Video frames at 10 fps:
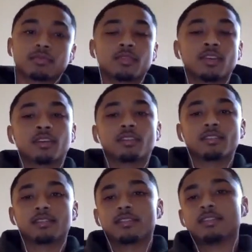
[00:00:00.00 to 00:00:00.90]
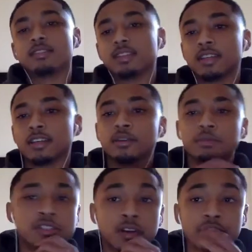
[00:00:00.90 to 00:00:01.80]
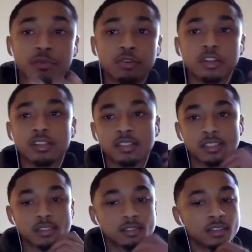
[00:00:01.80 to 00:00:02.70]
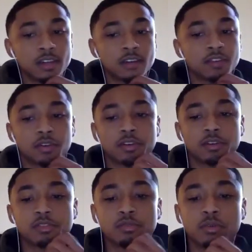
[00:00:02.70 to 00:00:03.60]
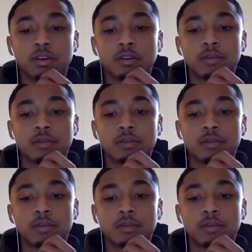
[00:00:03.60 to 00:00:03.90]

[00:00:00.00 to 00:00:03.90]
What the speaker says: Yeah. Yeah. No, me too. I'm from New Orleans. That's I fuck with him super hard.